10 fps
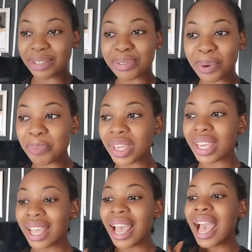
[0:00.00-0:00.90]
day for
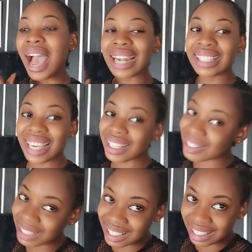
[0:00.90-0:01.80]
me. And
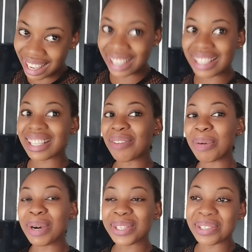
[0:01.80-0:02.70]
guess what, guys?
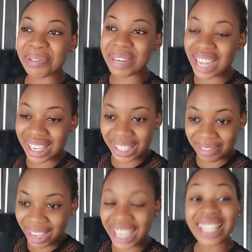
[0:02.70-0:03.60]
I'm about to
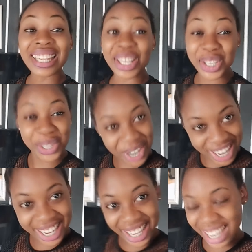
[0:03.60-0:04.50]
relax my natural
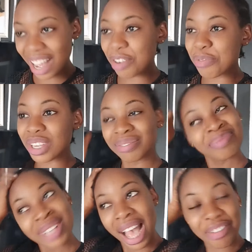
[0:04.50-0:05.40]
hair. I've been
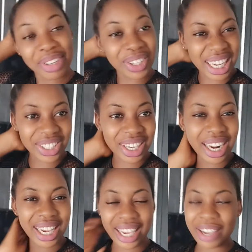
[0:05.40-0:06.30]
on natural
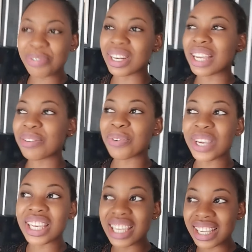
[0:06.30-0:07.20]
hair for like
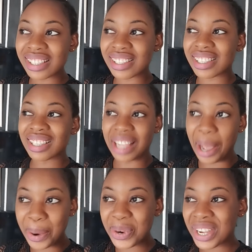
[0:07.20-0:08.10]
4 years
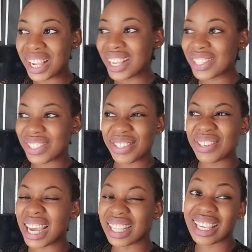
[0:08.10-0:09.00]
now.
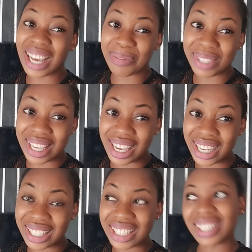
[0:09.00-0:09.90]
So I think I'm
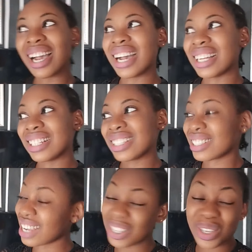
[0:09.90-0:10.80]
tired
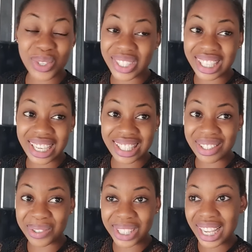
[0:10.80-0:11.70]
and I just want to get
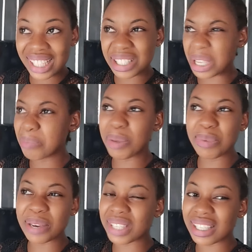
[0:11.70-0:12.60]
it relaxed. Then
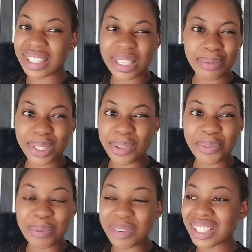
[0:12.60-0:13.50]
maybe after 6 months
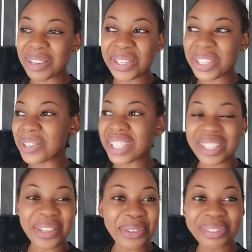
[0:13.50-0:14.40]
or 4 months, I'll just
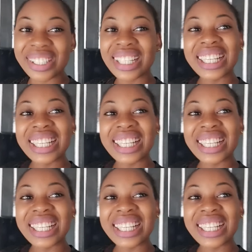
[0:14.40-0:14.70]
cut it off.